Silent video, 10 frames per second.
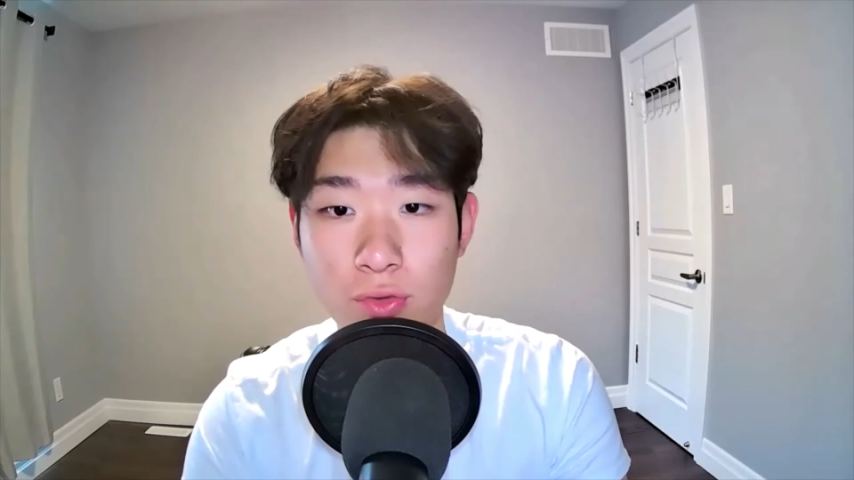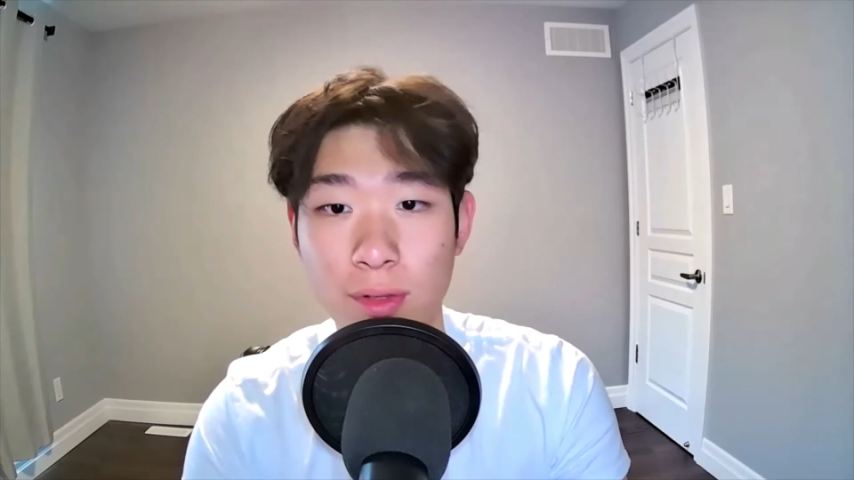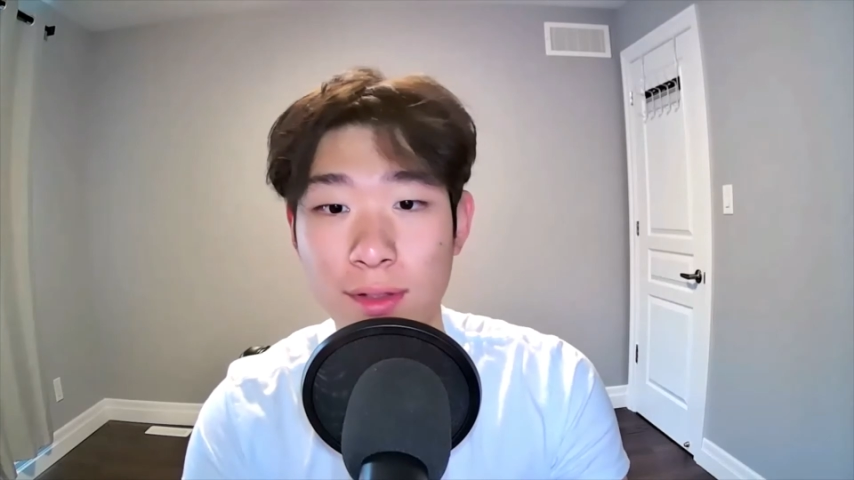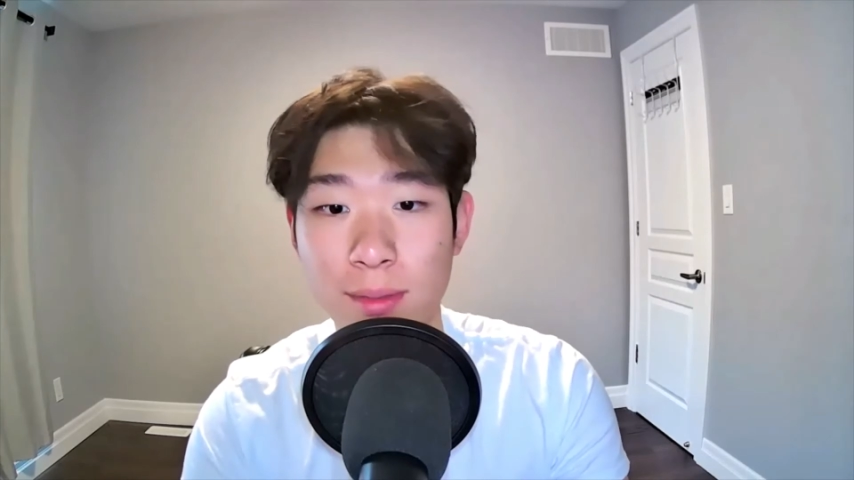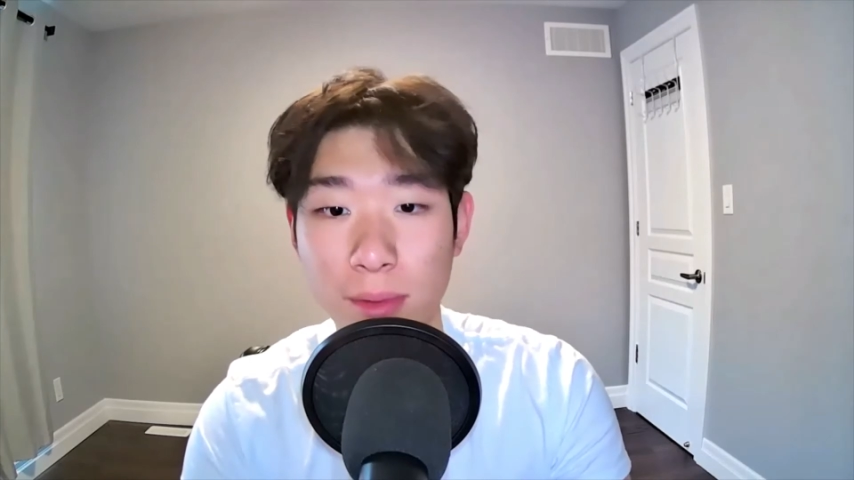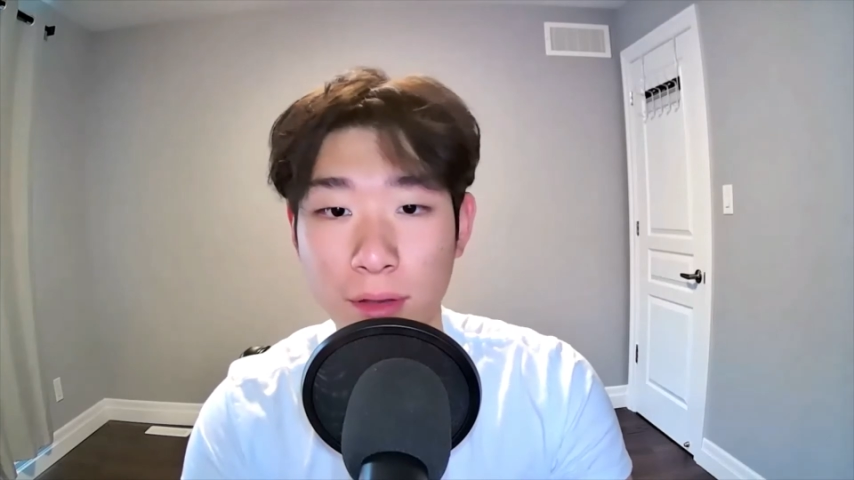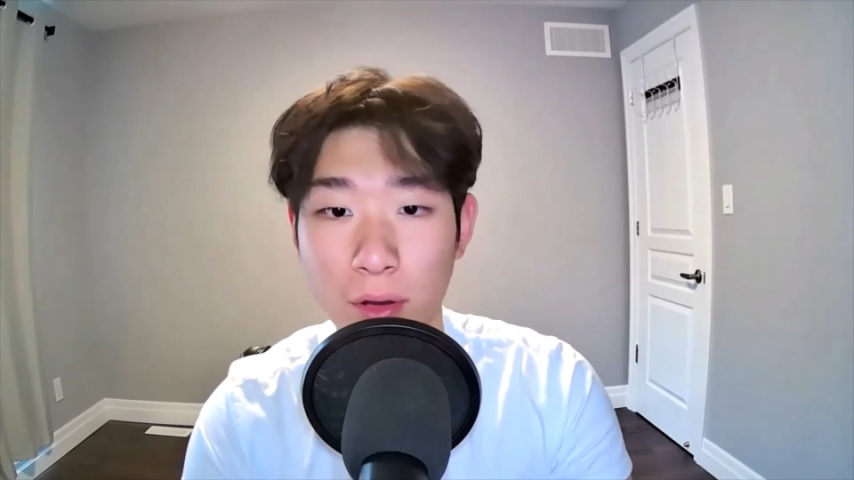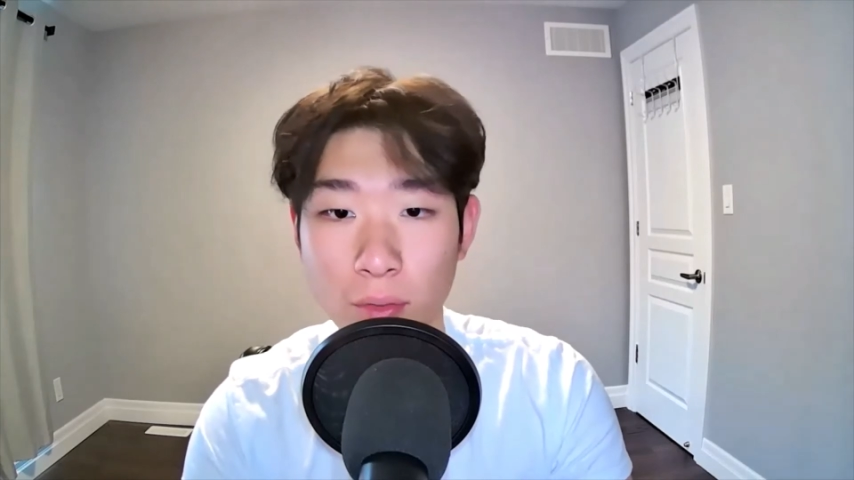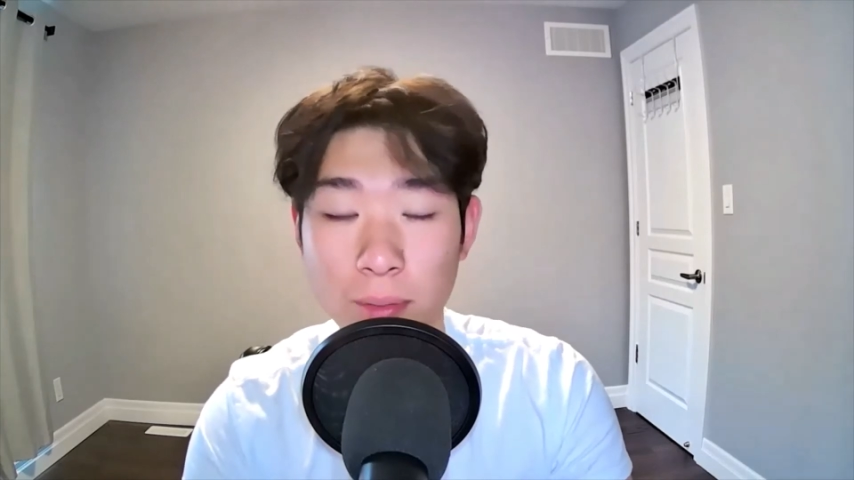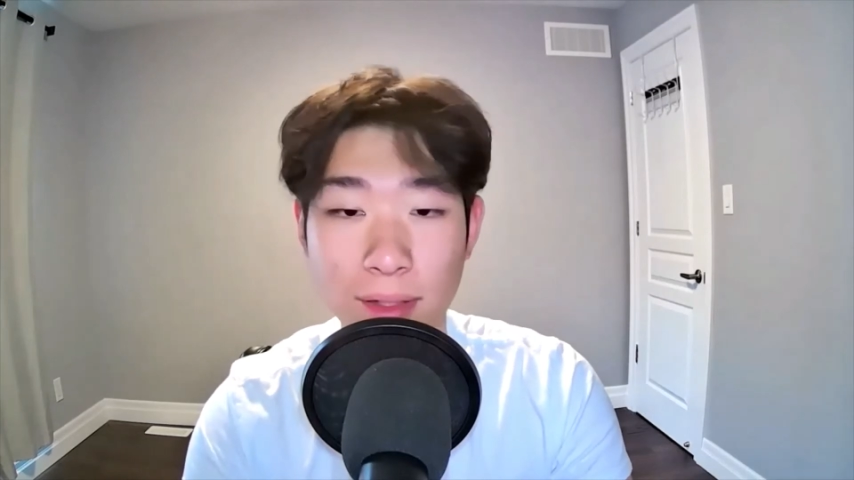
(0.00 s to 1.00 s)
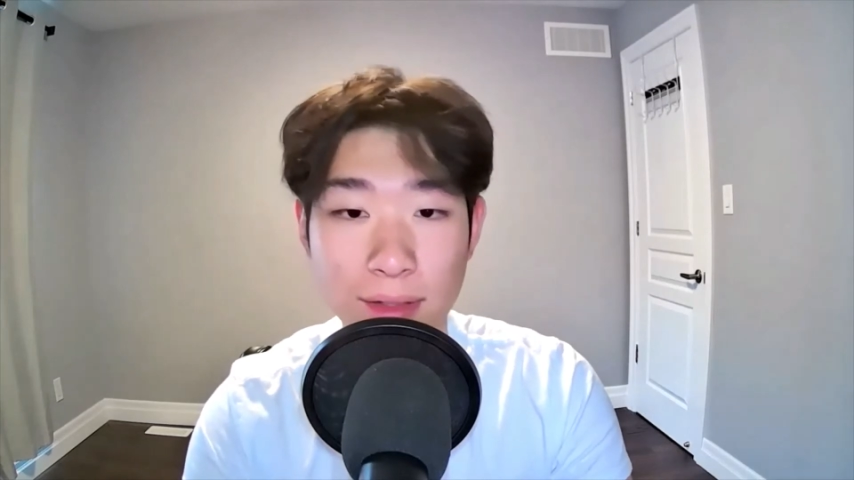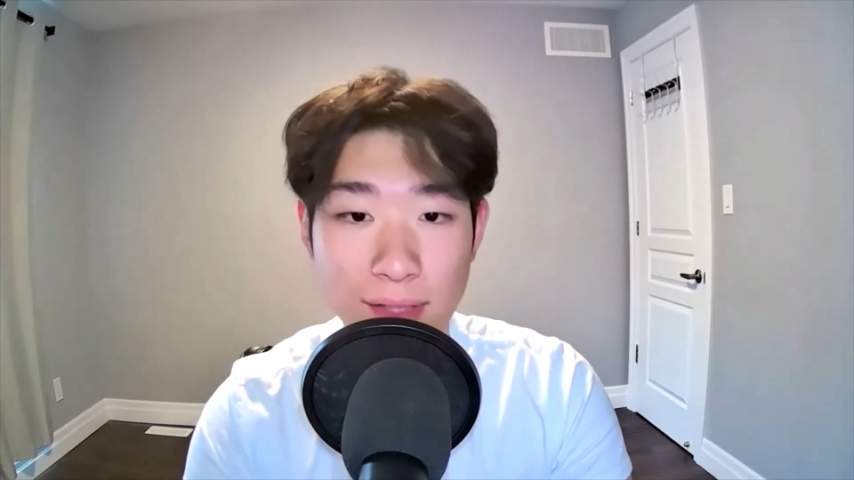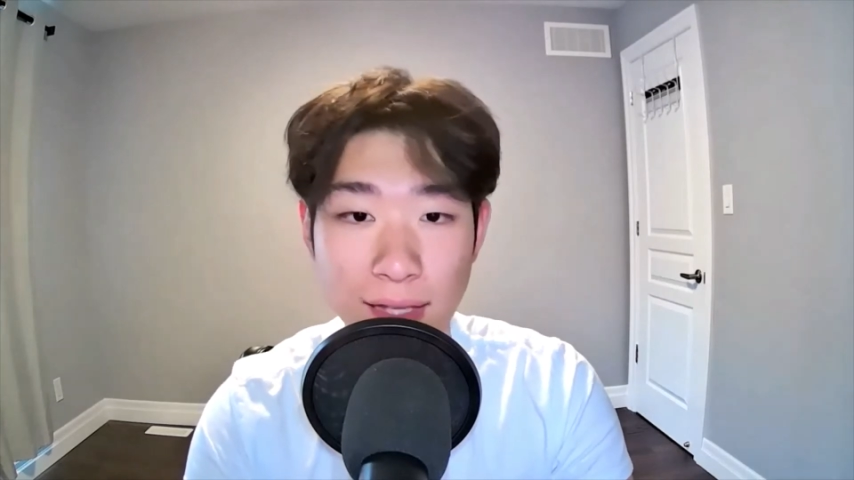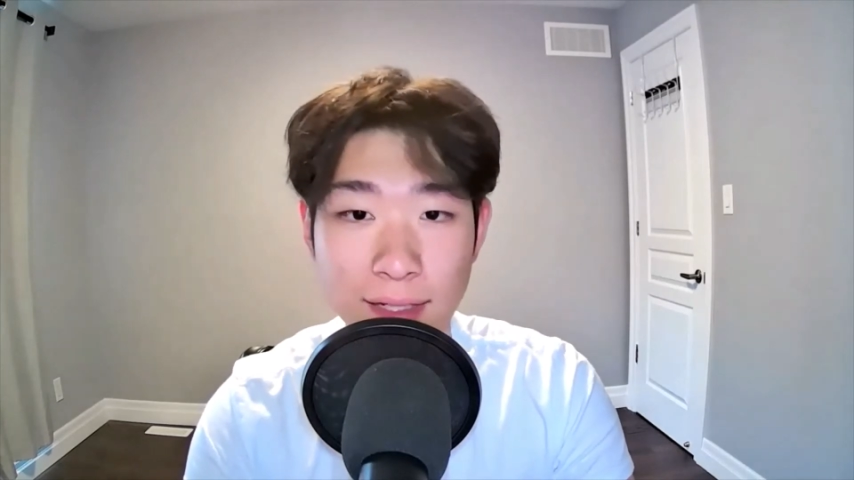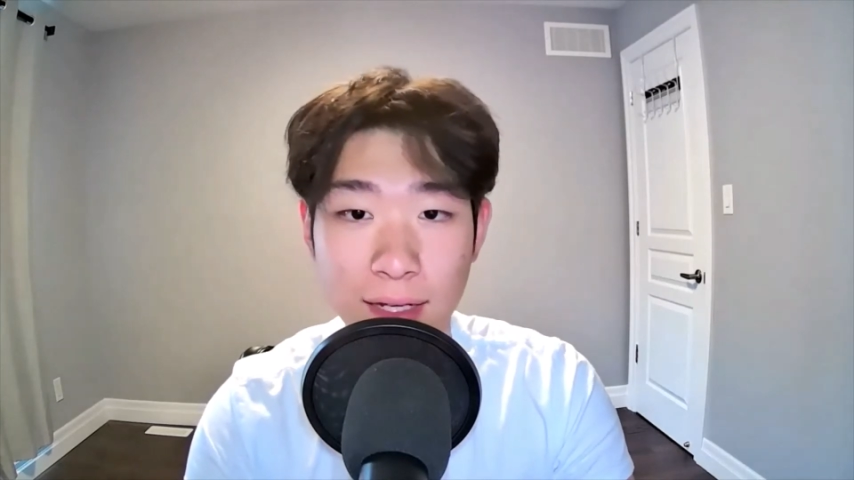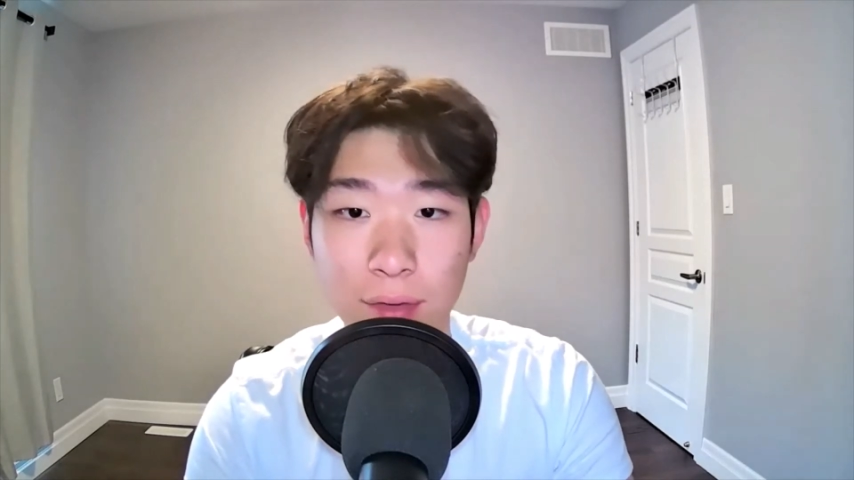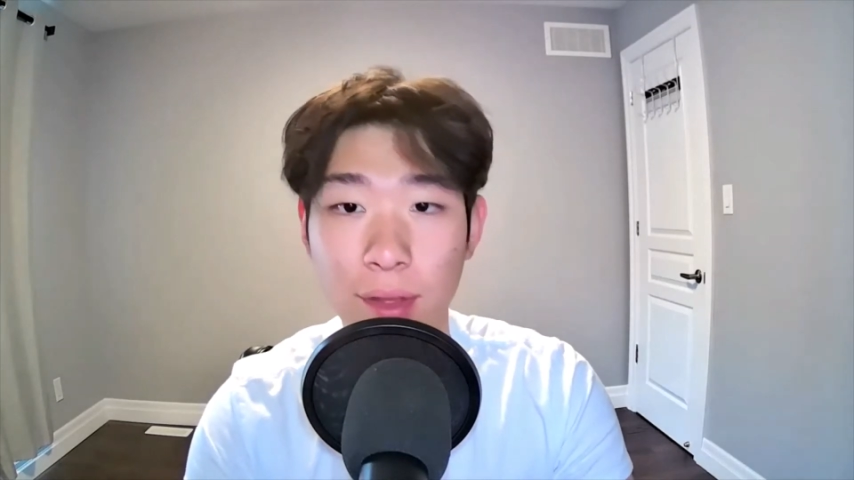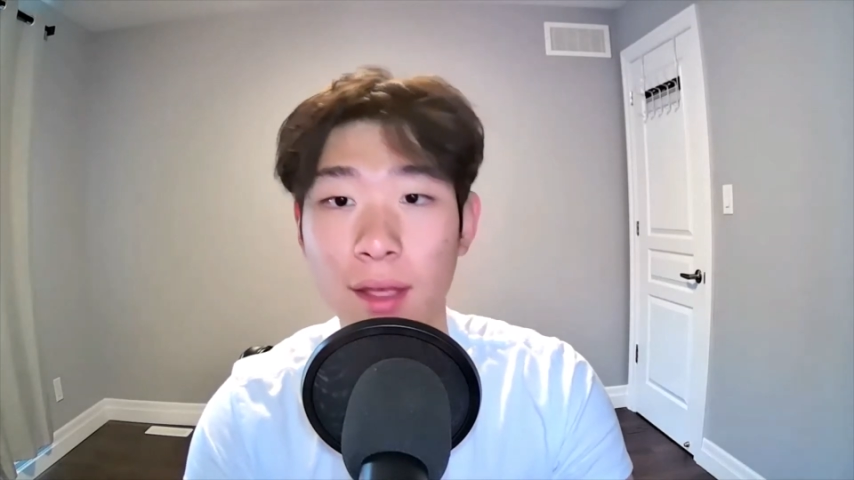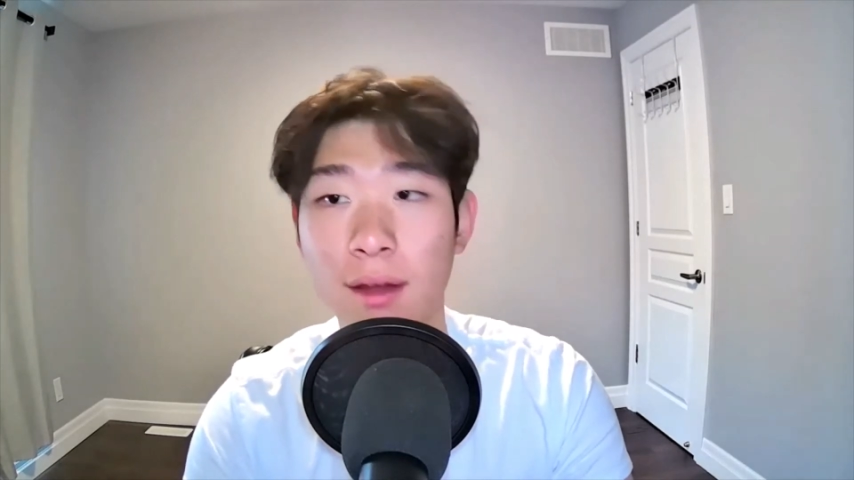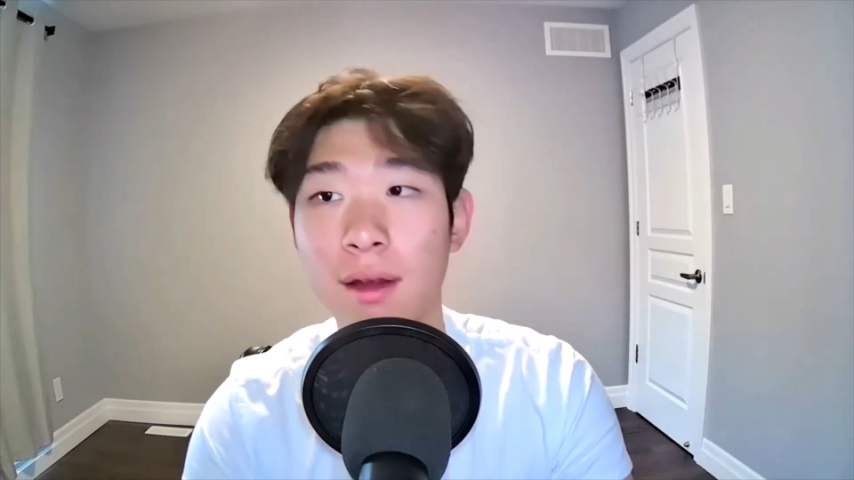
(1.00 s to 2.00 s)
rates to be low because that's how
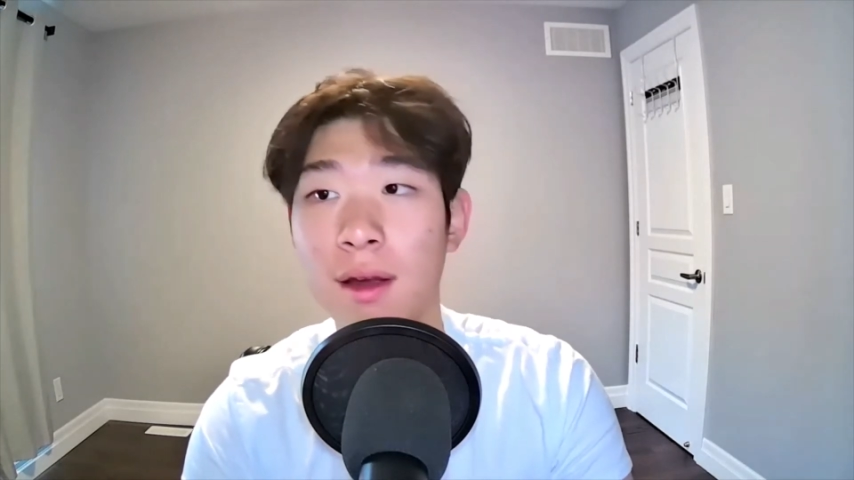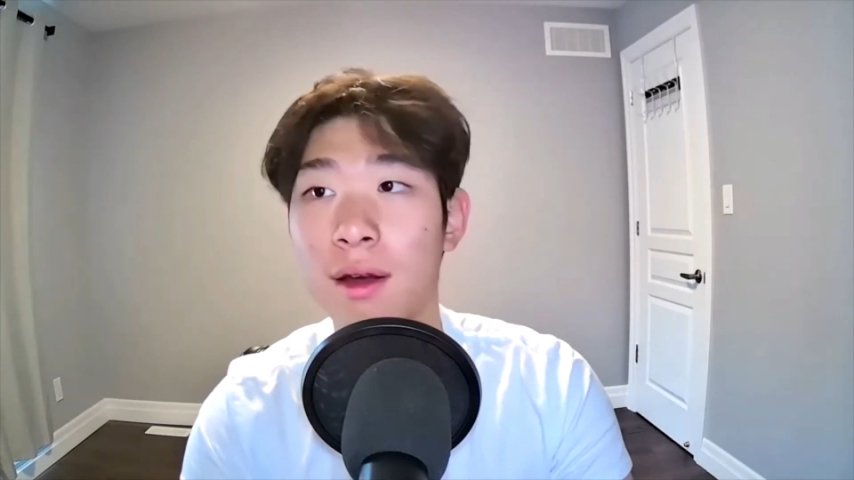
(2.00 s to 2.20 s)
they